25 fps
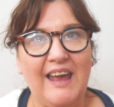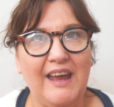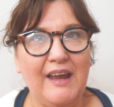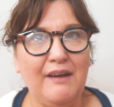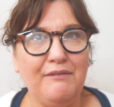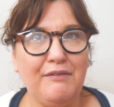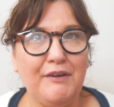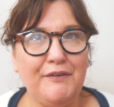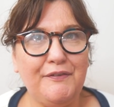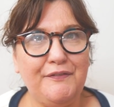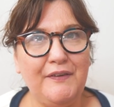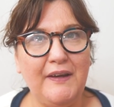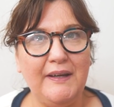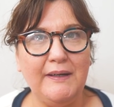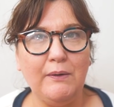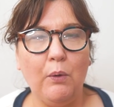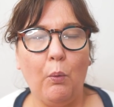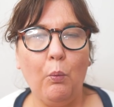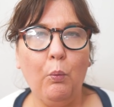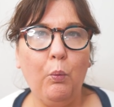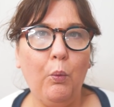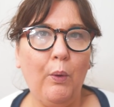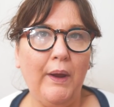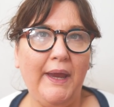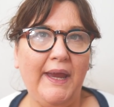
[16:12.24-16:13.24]

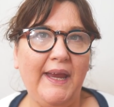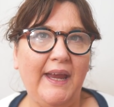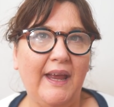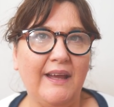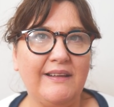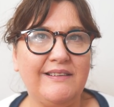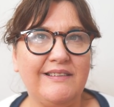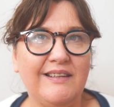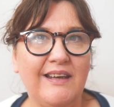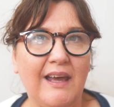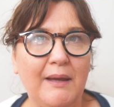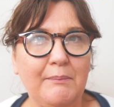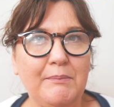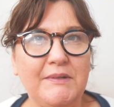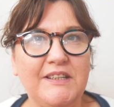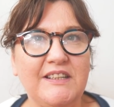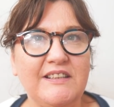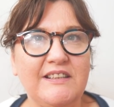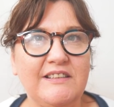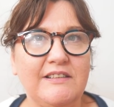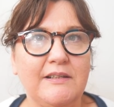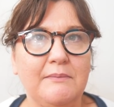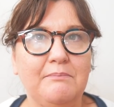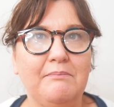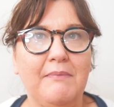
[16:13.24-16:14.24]
everything. We
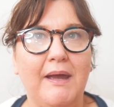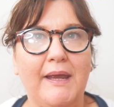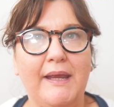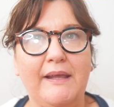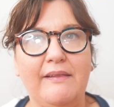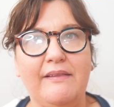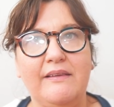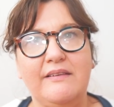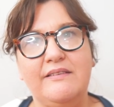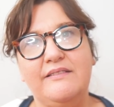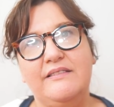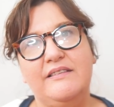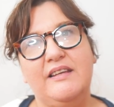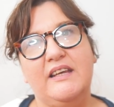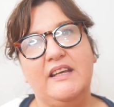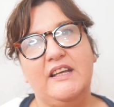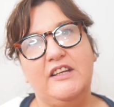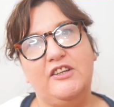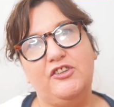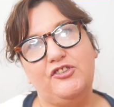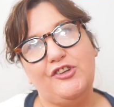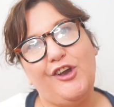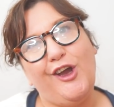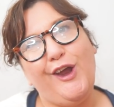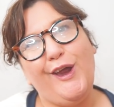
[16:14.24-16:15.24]
attempted to make this
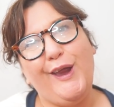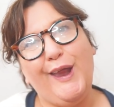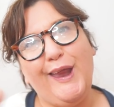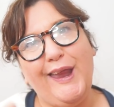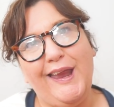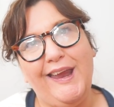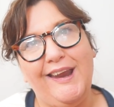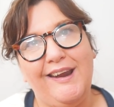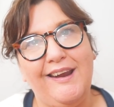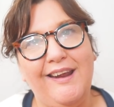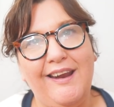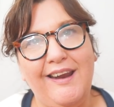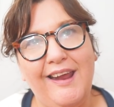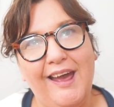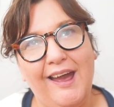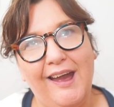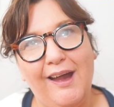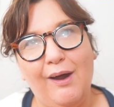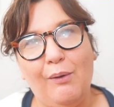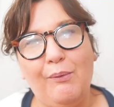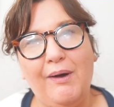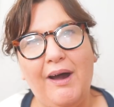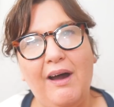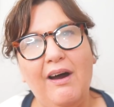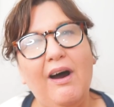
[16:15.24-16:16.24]
t-shirt in an
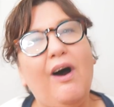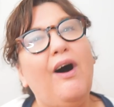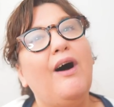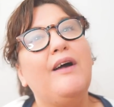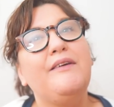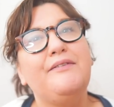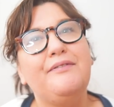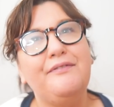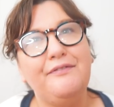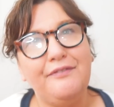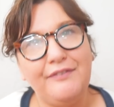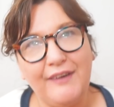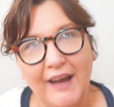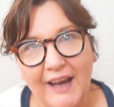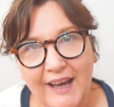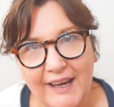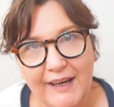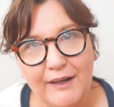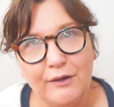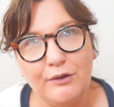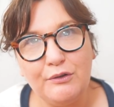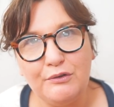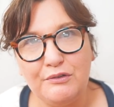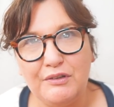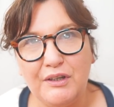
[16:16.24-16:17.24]
hour. I
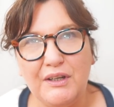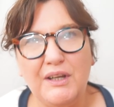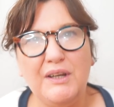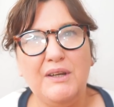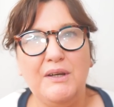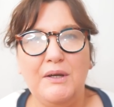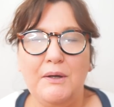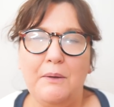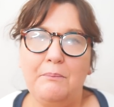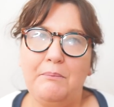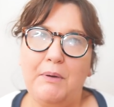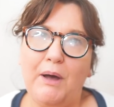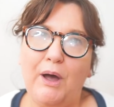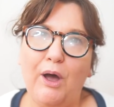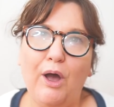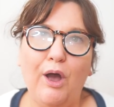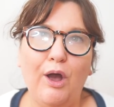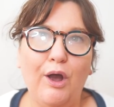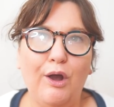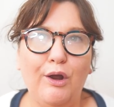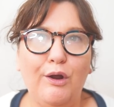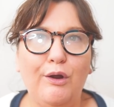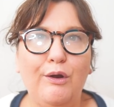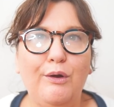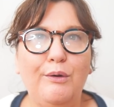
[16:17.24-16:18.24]
failed, but
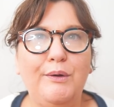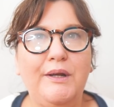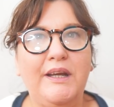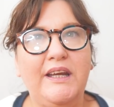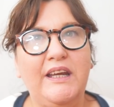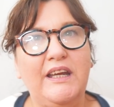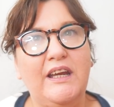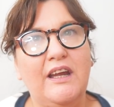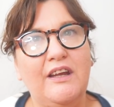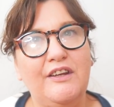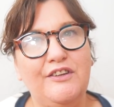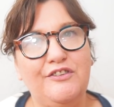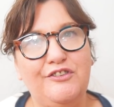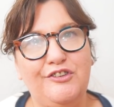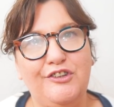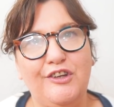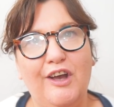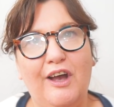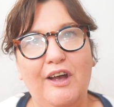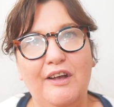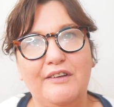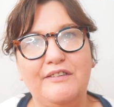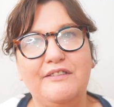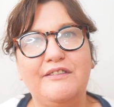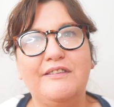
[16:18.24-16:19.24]
only
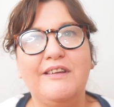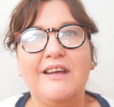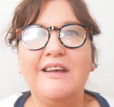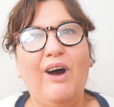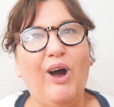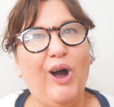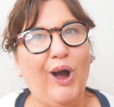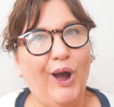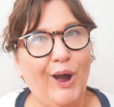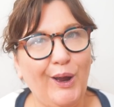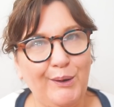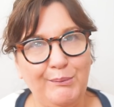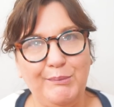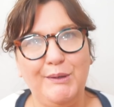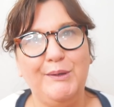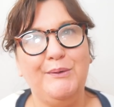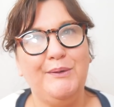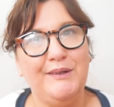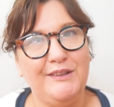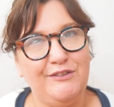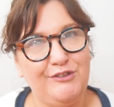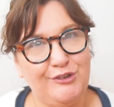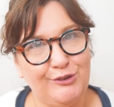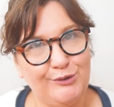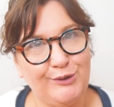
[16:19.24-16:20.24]
just. I hope you
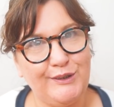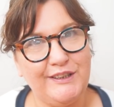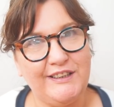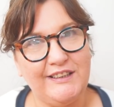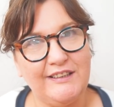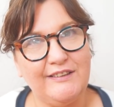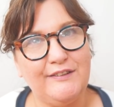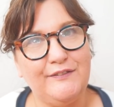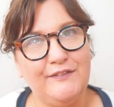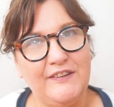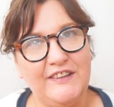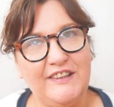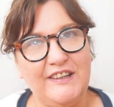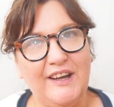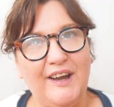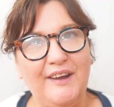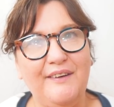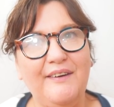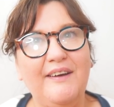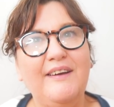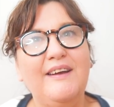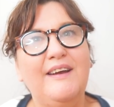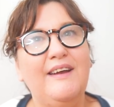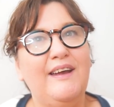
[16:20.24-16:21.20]
enjoyed this video